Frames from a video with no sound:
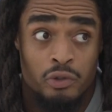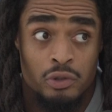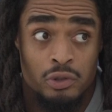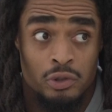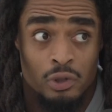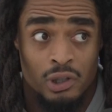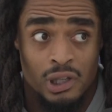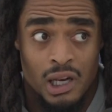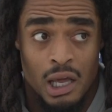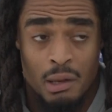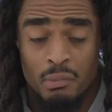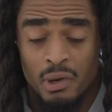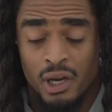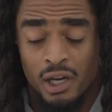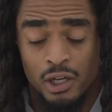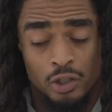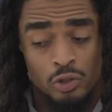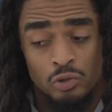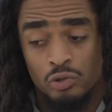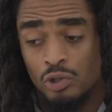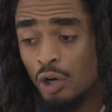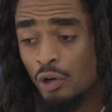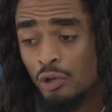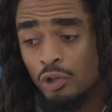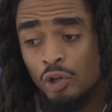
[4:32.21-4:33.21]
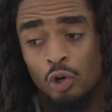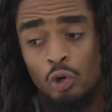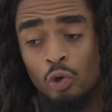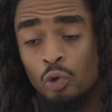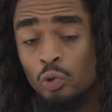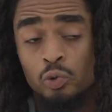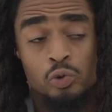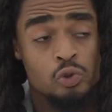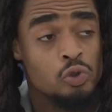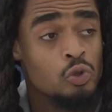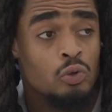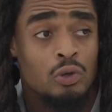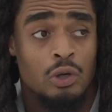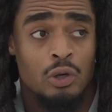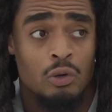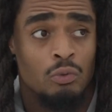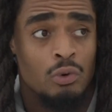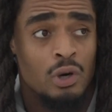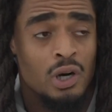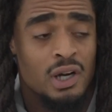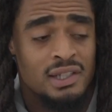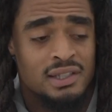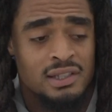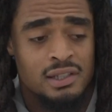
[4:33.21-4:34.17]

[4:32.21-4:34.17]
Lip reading: You know what I mean? You don't know who's doing what.